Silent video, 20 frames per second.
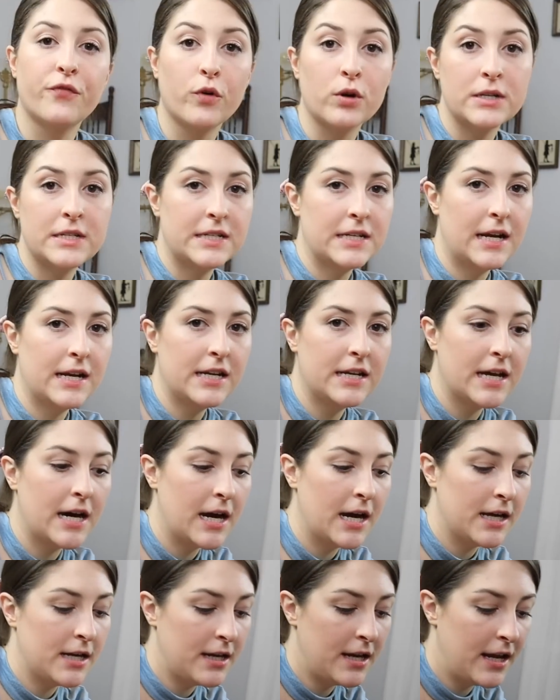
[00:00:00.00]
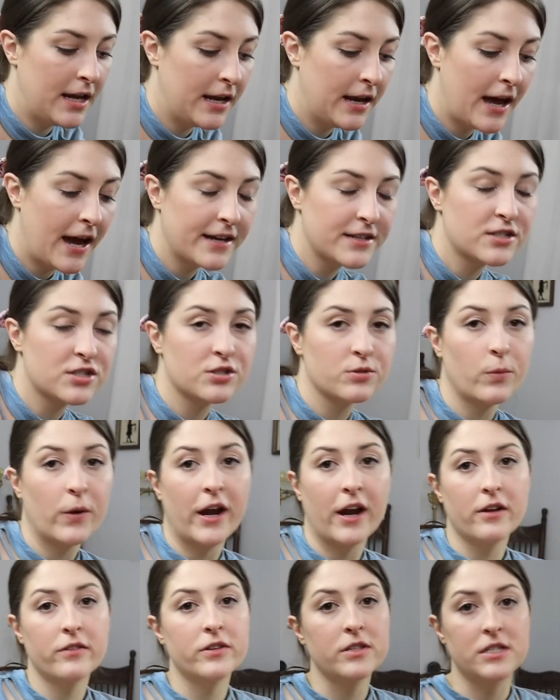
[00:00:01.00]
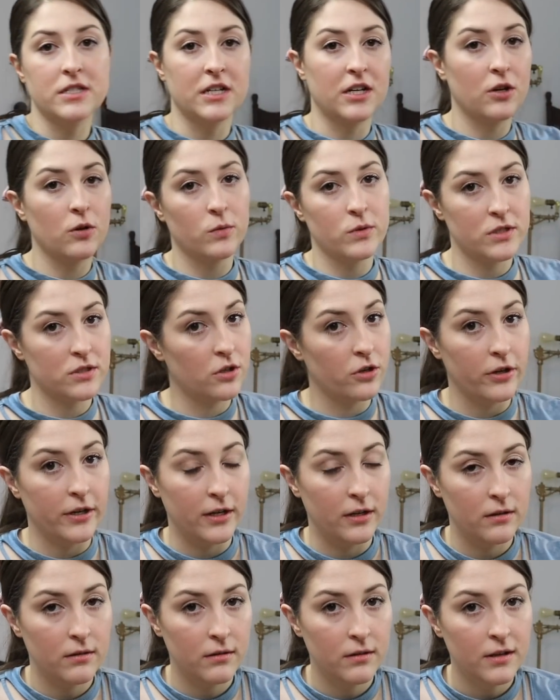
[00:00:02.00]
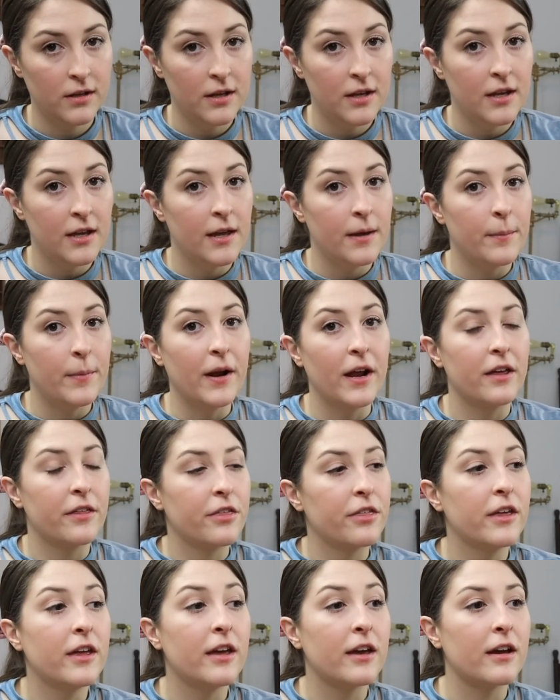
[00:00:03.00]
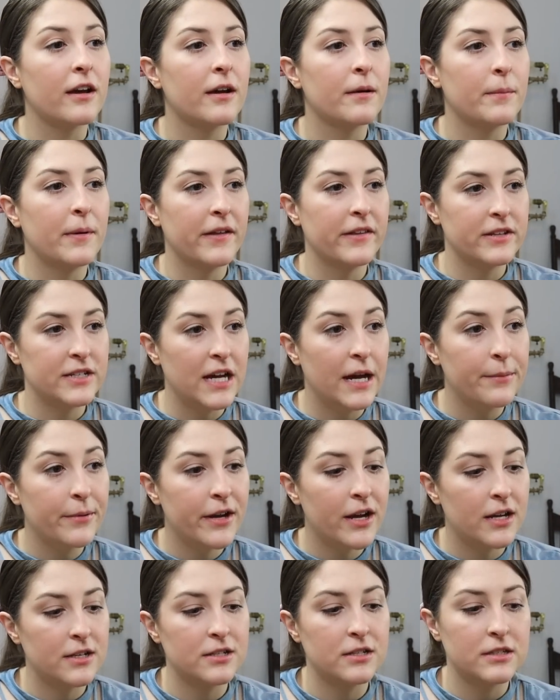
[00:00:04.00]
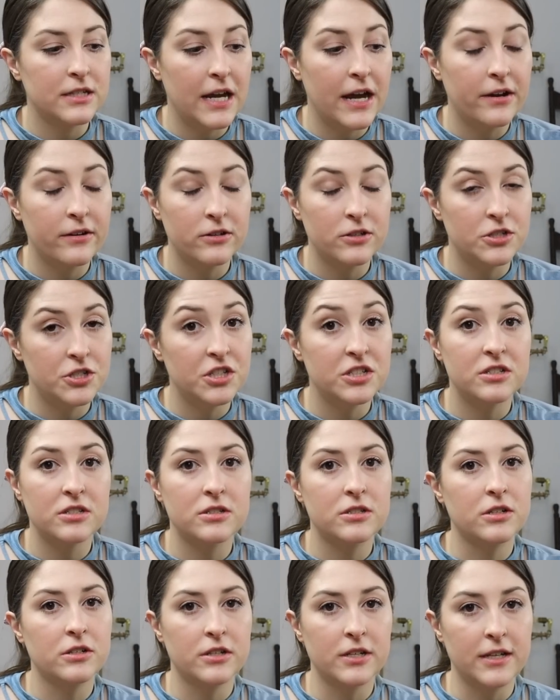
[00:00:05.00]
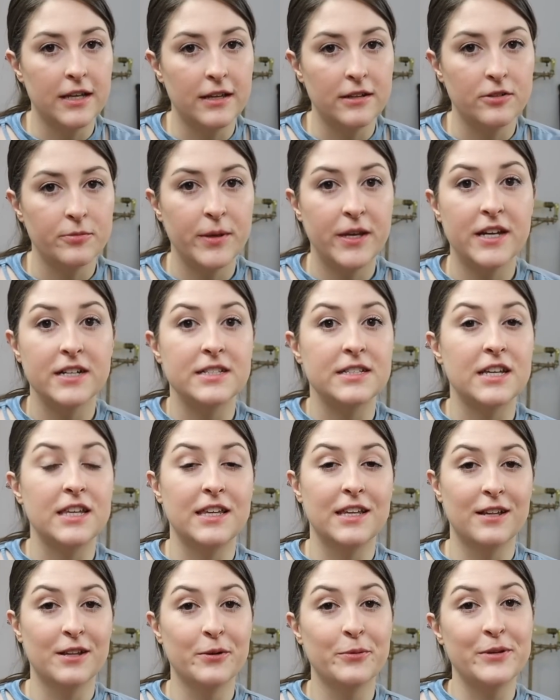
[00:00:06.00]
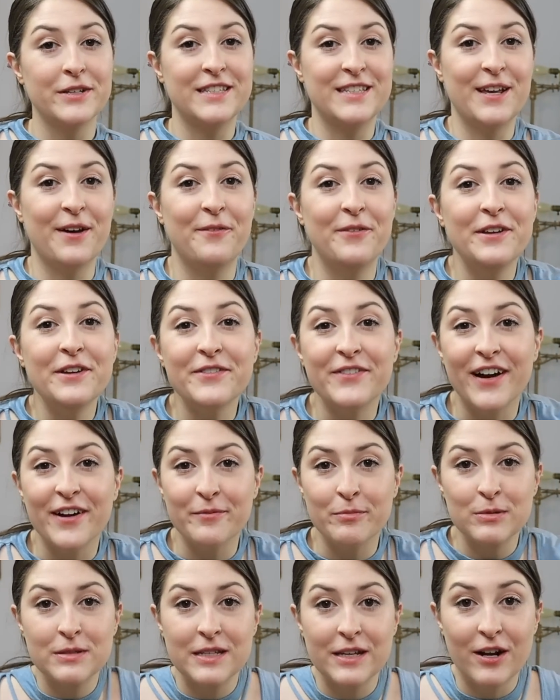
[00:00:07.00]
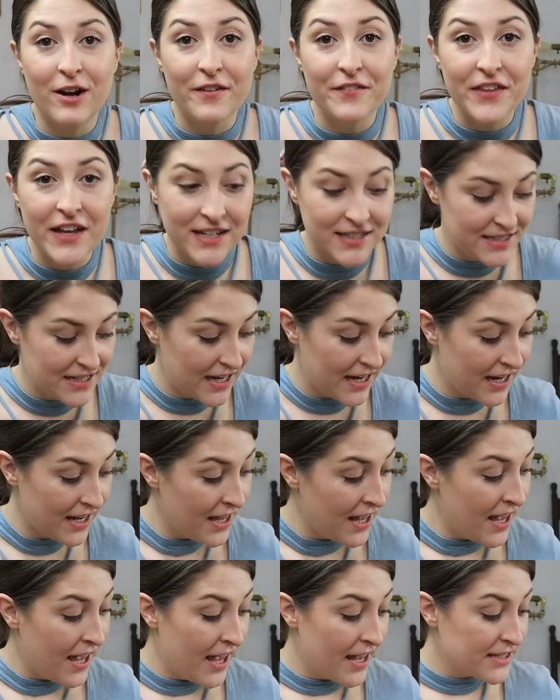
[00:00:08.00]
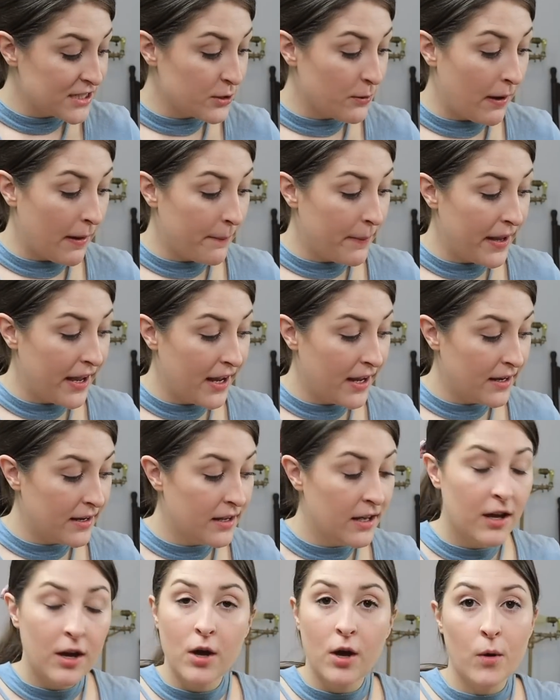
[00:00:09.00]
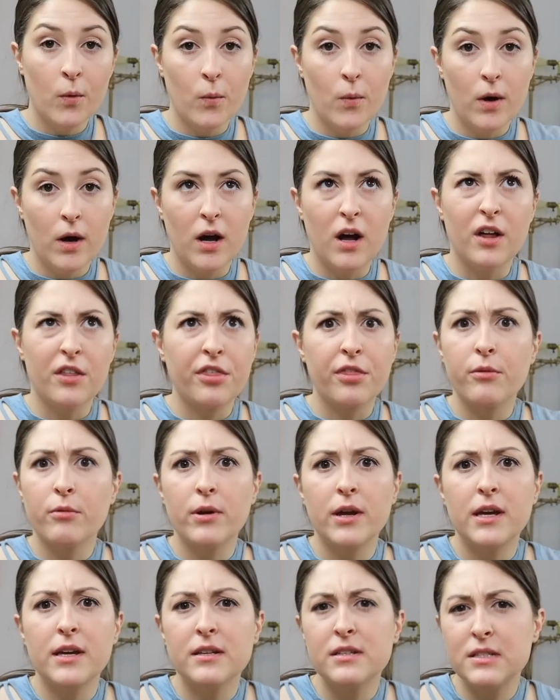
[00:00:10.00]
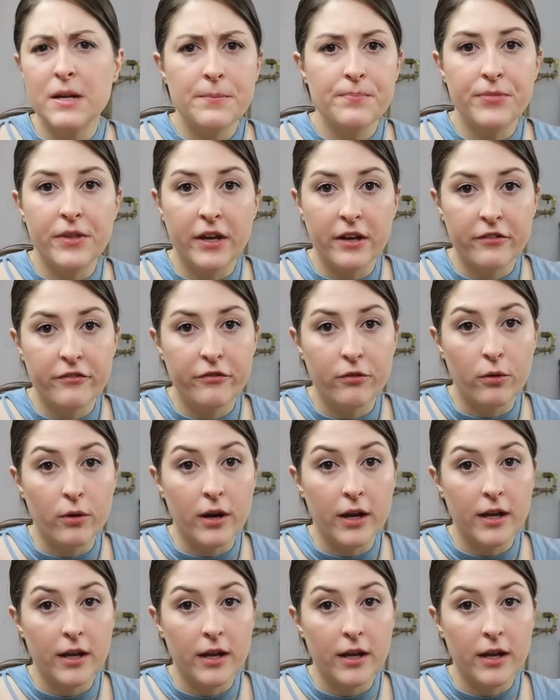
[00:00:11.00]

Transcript: $14.99, and I swear the sticker was green. But I think by the time I got to the counter, Jesus turned it yellow because yellow was 75% off that day. So I paid $3 something for